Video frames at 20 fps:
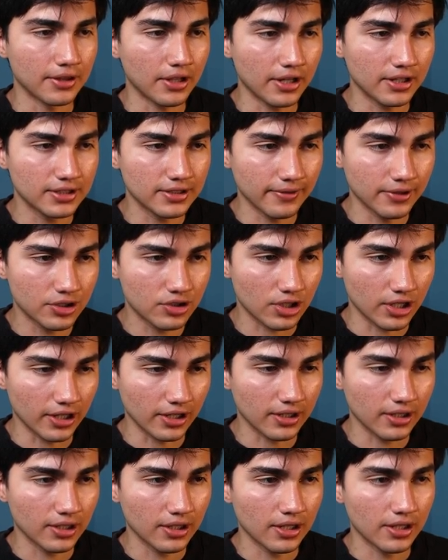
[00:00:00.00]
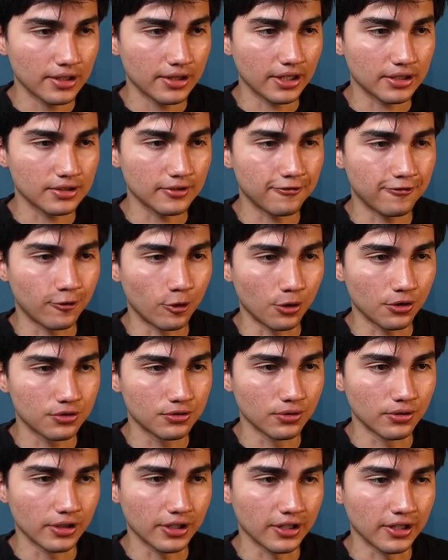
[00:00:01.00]
97 check, that's a
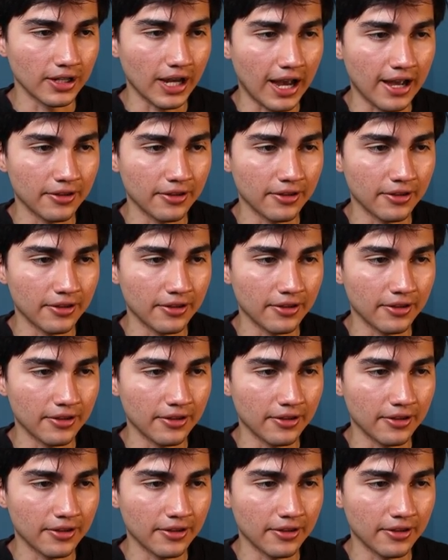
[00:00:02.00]
fork to the king